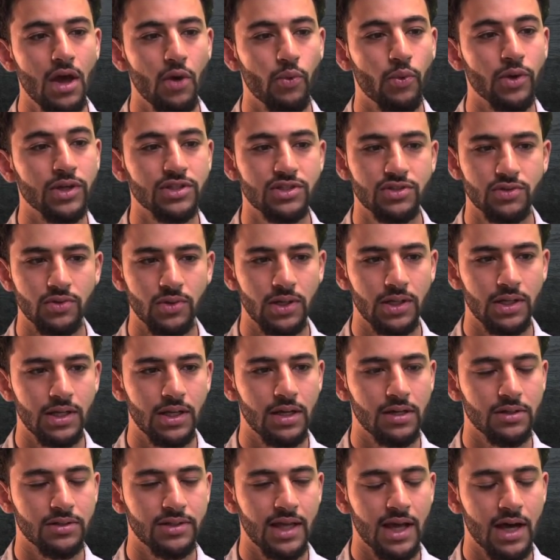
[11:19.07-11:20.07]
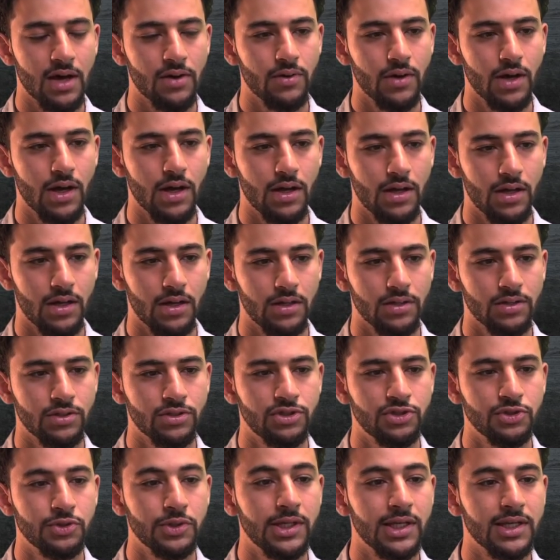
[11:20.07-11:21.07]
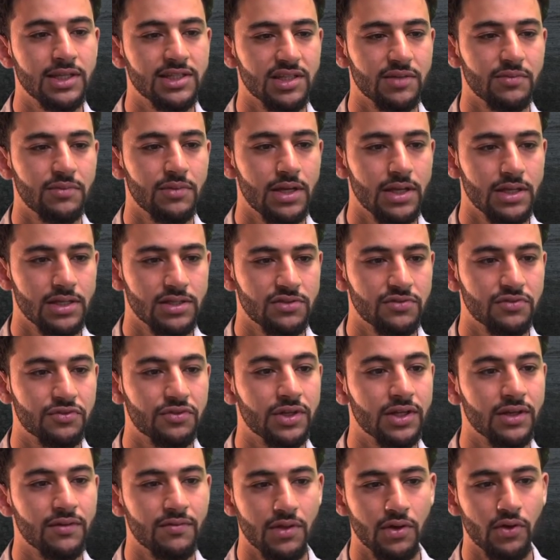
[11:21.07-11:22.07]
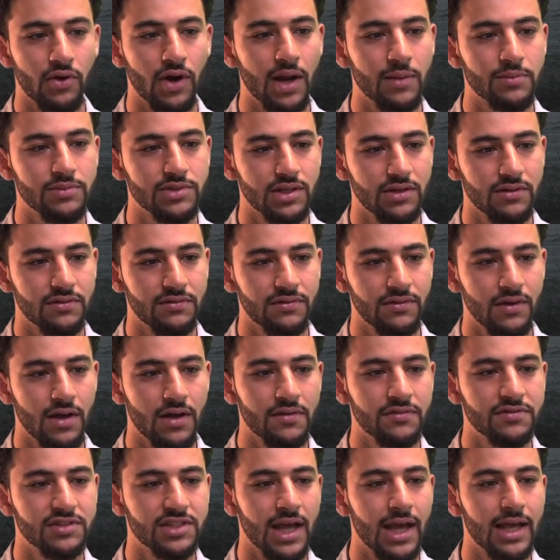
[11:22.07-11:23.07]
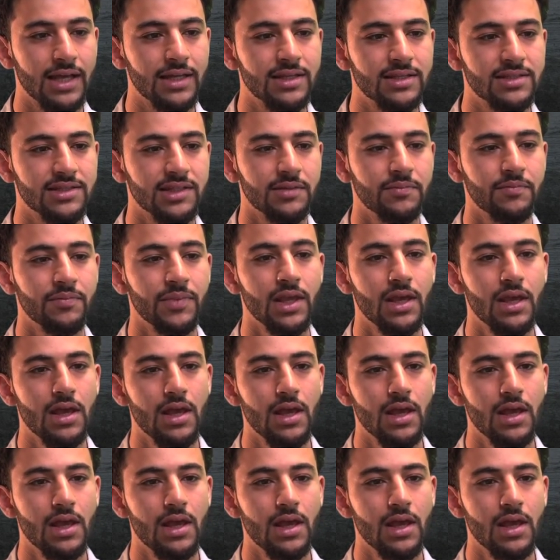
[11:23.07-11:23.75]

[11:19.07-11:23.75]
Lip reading: One student yelled out, Judaism is free of the crimes of Zionism.